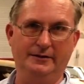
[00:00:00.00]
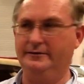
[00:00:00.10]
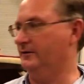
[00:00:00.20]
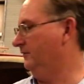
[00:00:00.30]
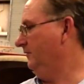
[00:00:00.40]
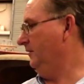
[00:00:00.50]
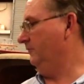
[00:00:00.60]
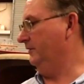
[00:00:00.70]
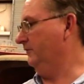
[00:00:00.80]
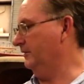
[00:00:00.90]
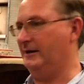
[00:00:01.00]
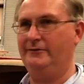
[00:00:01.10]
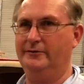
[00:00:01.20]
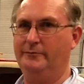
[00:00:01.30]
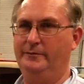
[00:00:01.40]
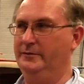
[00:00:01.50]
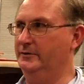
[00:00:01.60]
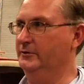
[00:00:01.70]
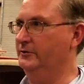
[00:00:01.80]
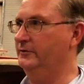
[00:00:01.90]
So we will never
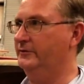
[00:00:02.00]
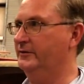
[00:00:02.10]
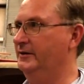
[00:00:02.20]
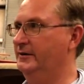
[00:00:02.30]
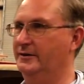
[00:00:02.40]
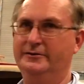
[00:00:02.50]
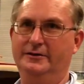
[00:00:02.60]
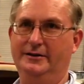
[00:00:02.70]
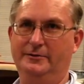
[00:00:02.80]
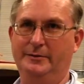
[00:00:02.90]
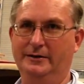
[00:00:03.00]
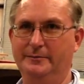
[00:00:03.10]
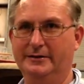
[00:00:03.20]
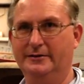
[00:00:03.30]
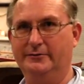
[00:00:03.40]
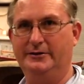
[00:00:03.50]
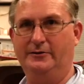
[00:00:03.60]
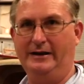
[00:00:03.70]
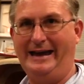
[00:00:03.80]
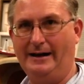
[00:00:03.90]
lose an alternator belt because we
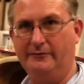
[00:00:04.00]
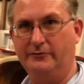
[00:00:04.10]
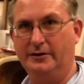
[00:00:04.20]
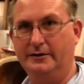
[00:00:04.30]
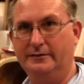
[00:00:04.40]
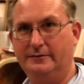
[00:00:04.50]
don't have one.